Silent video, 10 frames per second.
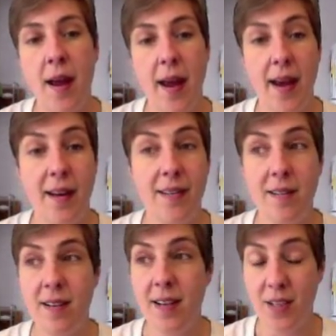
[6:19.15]

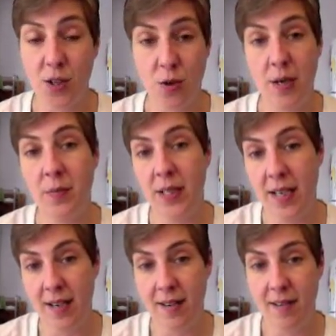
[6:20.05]
and
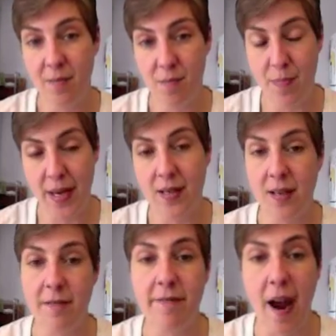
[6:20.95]
extremely
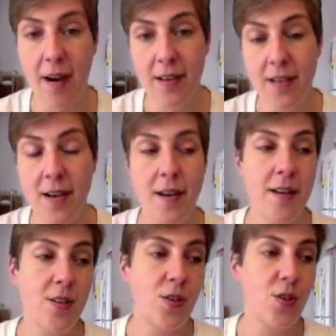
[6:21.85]
based in fact.
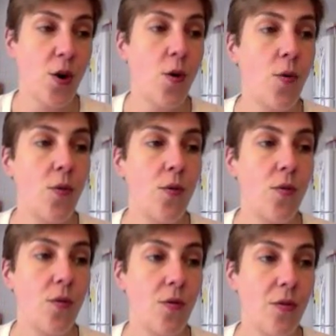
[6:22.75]
So
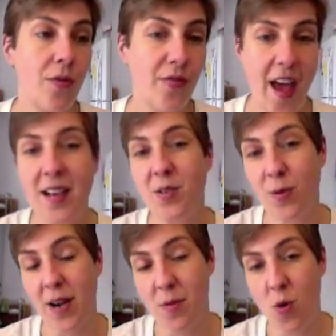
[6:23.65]
that's
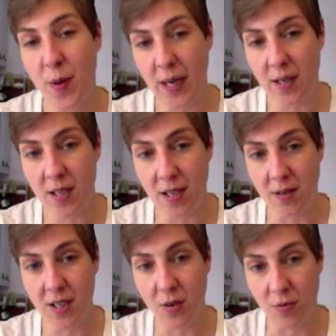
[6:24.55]
what I'm hoping
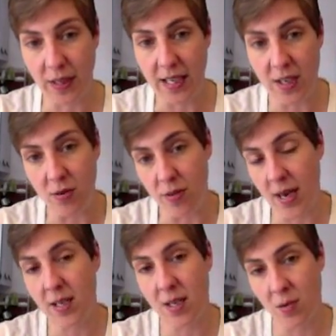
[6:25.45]
to, to really do.
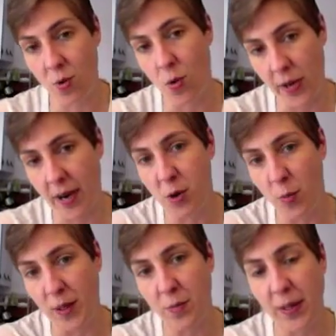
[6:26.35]
That's the role that I'm
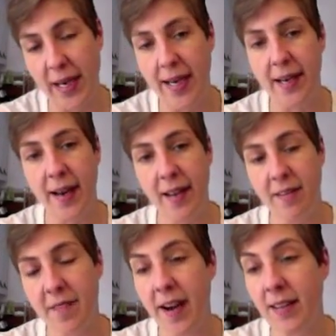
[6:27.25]
hoping to play. And, and
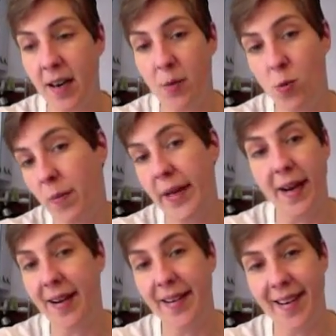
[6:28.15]
the fact that I'm a woman,
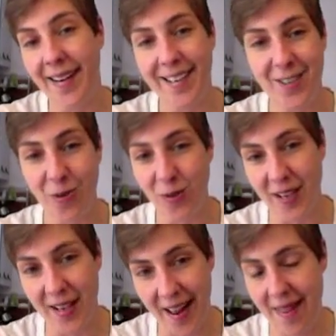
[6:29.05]
I, I
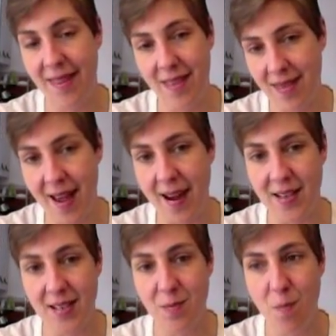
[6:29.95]
totally get that
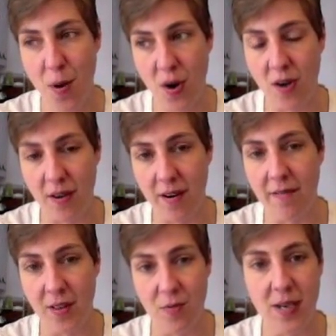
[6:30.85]
that's part
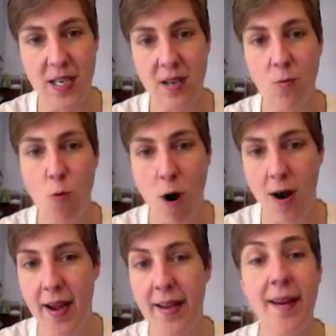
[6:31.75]
of the reason
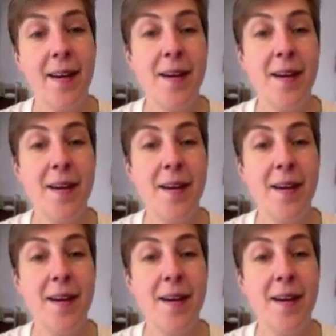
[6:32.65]
why